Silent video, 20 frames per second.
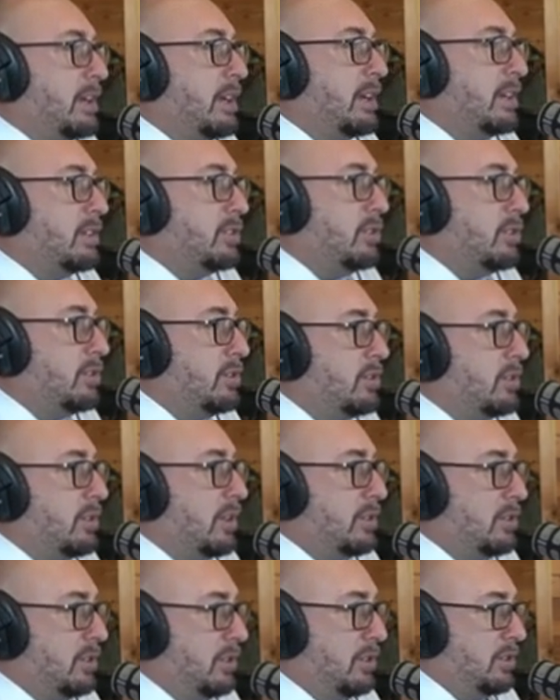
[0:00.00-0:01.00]

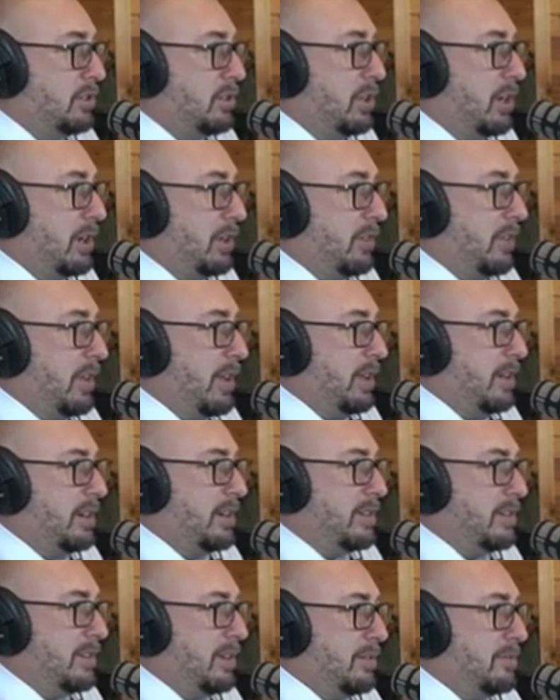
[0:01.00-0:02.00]
should check that
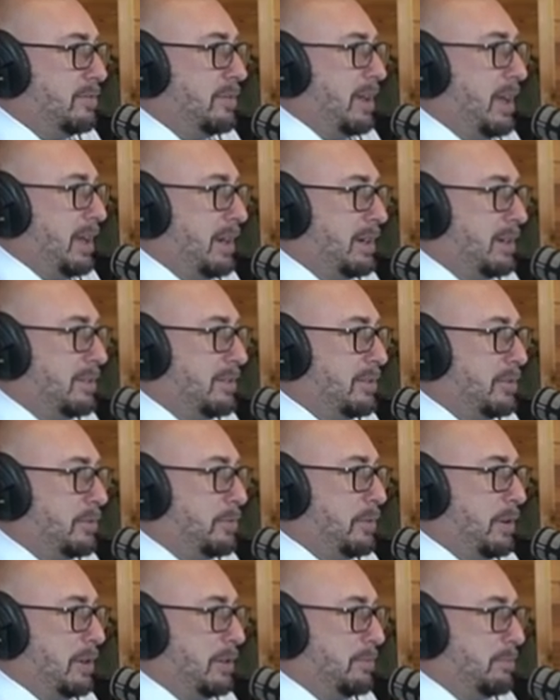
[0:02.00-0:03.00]
as a fact. It was a
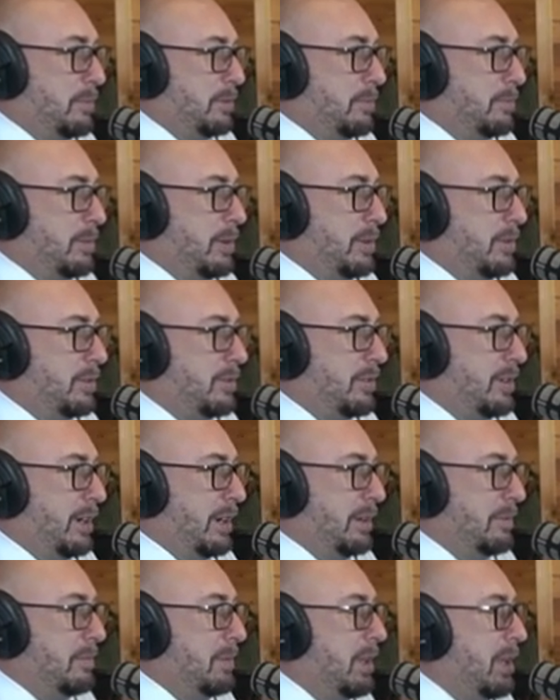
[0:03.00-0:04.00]
Facebook post,
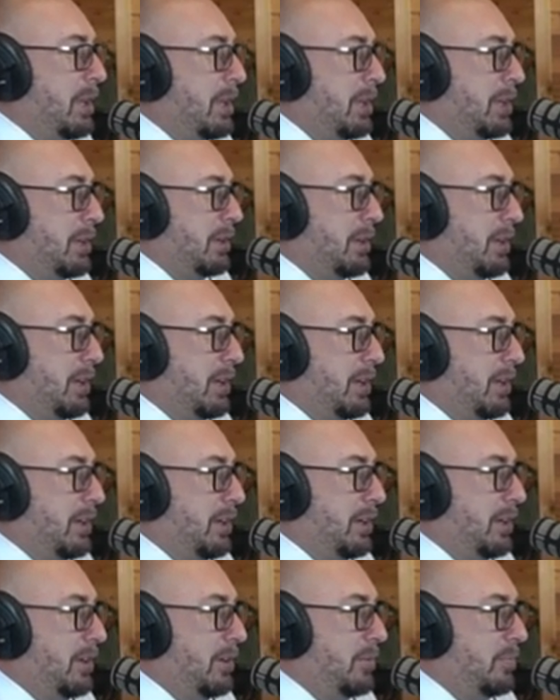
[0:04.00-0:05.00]
right?
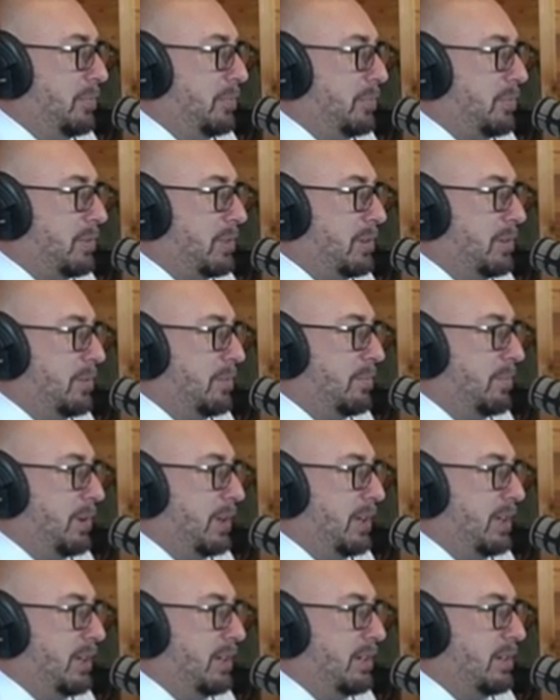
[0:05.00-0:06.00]

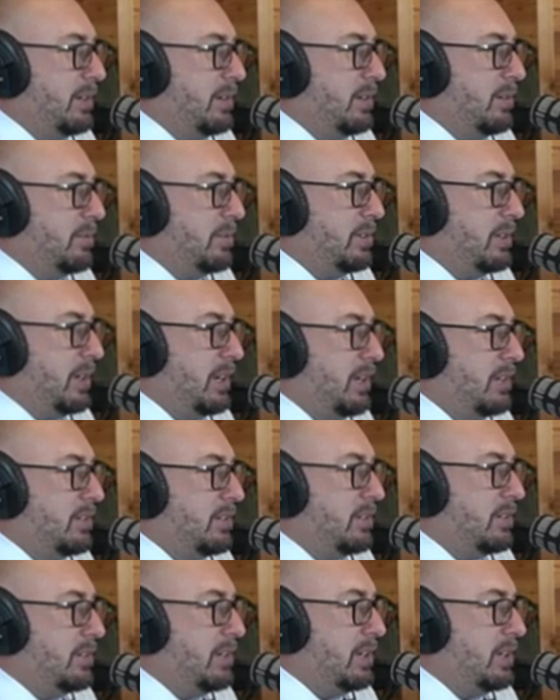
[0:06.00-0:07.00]
But there was an
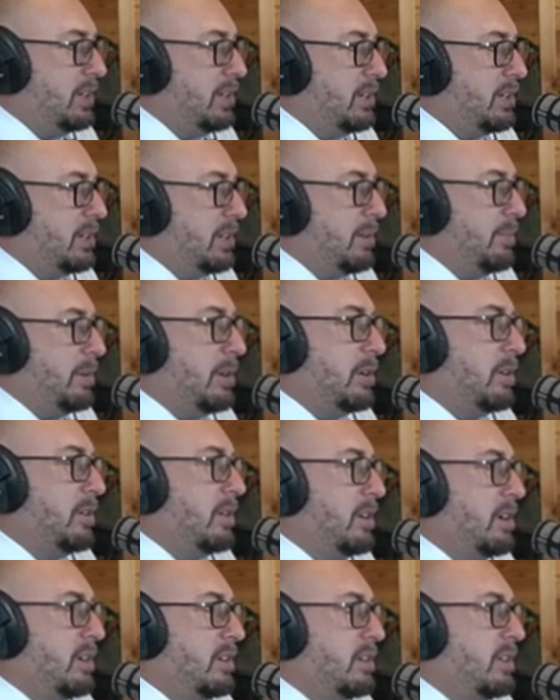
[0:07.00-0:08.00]
interesting comment on
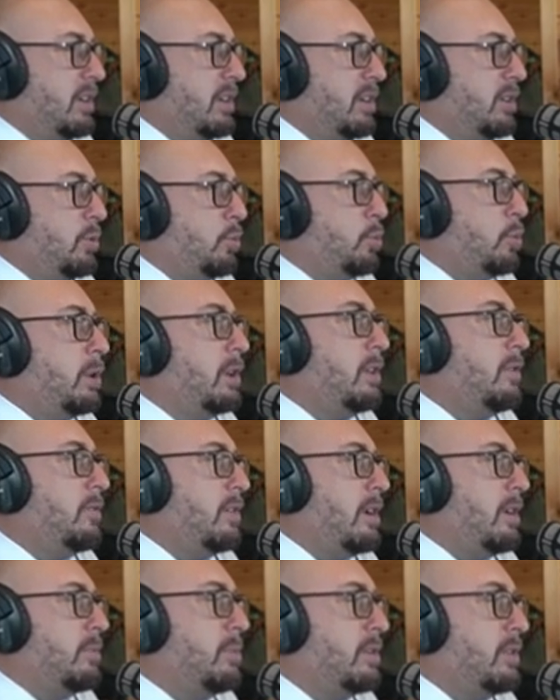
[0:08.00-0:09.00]
there. It said
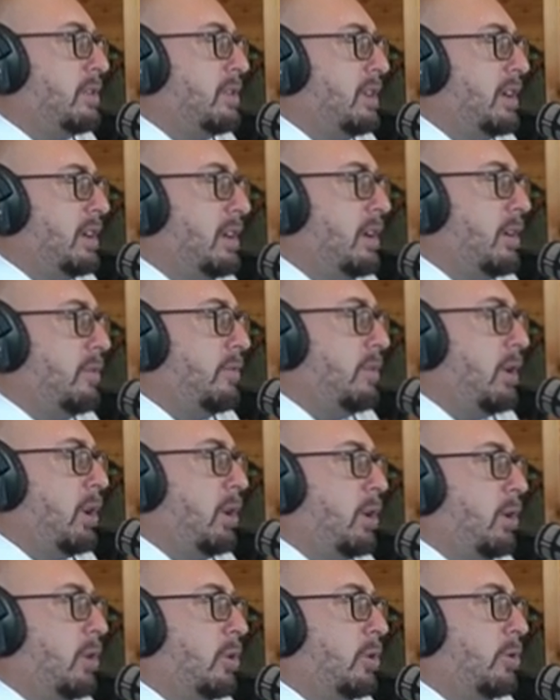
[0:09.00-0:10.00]
25% of
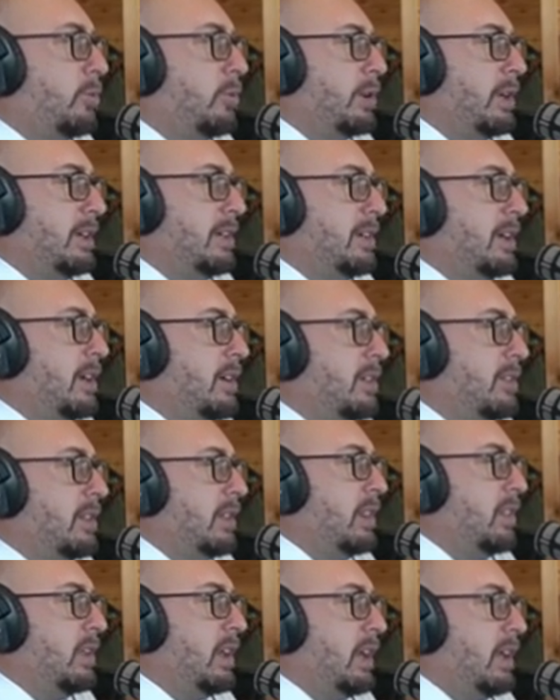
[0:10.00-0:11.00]
all retail
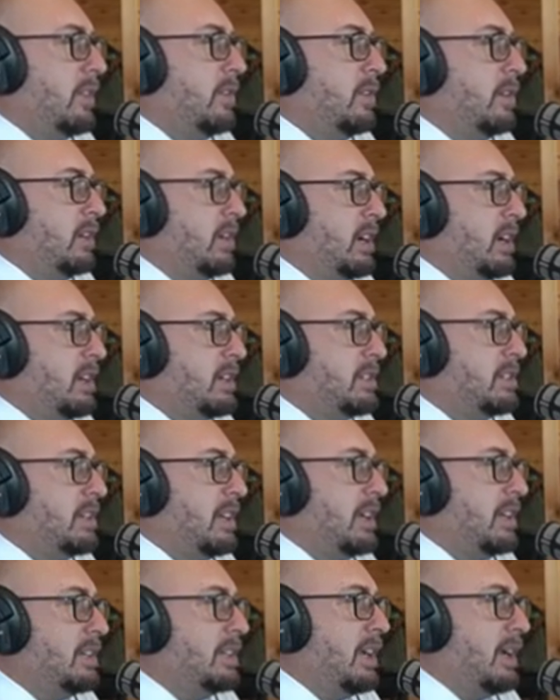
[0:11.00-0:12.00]
in the United
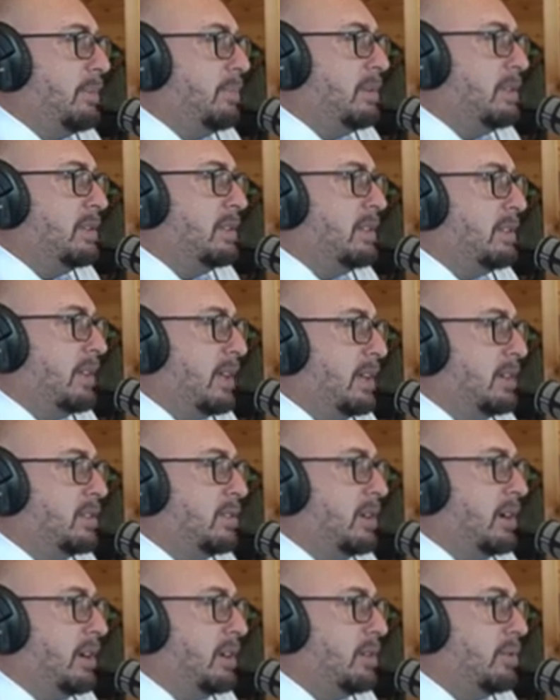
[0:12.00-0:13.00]
States happens in that
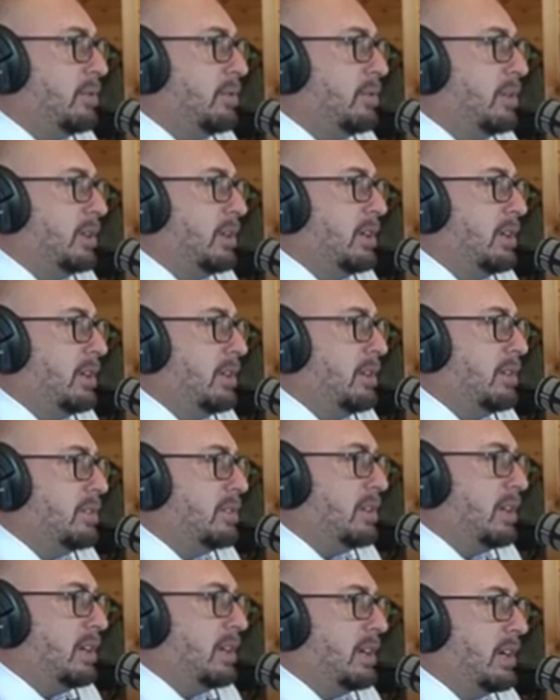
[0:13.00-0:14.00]
triangle.
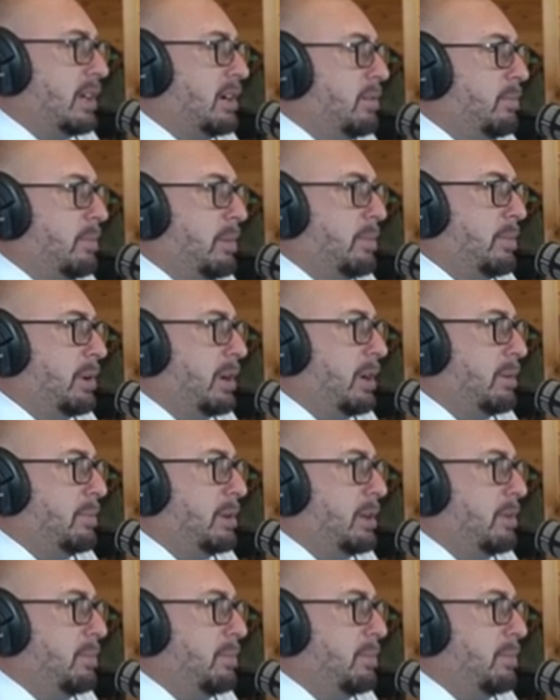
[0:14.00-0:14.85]
It's like, I don't remember how many